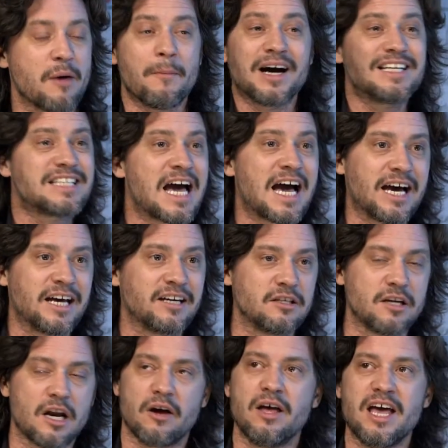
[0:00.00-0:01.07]
My dad, you
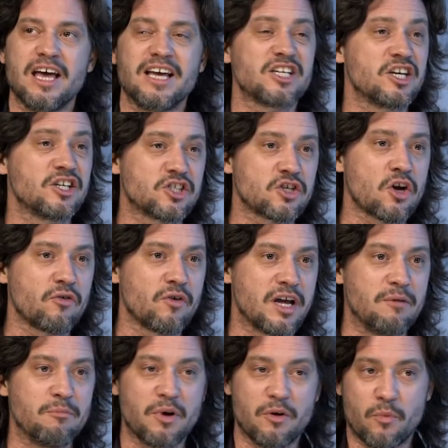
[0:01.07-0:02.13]
know, is a
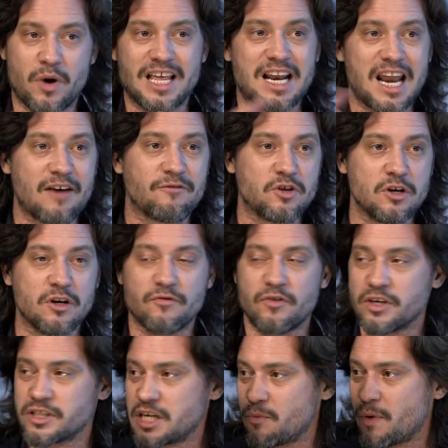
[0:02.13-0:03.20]
historian, but when he left
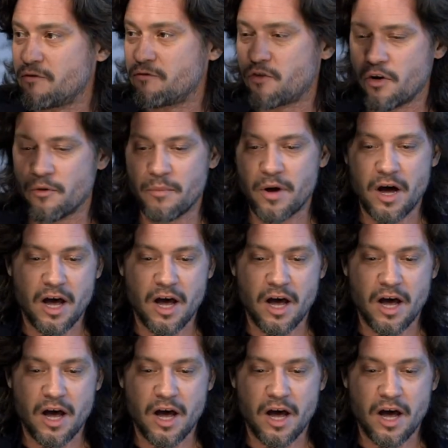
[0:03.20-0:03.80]
university, he went from